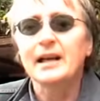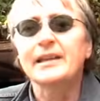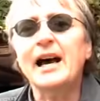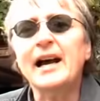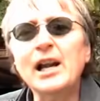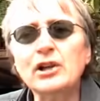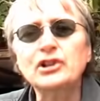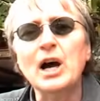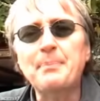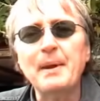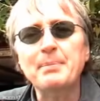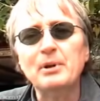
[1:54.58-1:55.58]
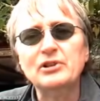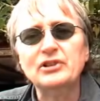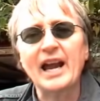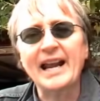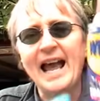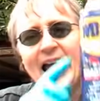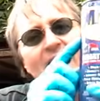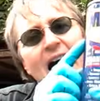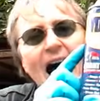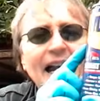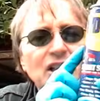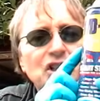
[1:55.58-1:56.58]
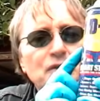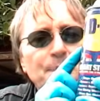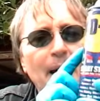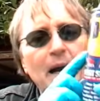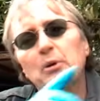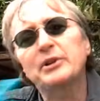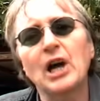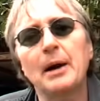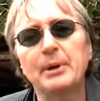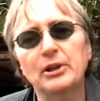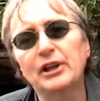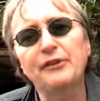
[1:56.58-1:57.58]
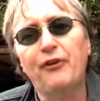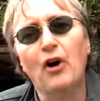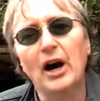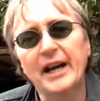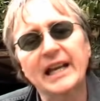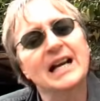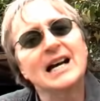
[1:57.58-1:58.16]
Now I know some people are saying, hey, I could just spray it with WD-40.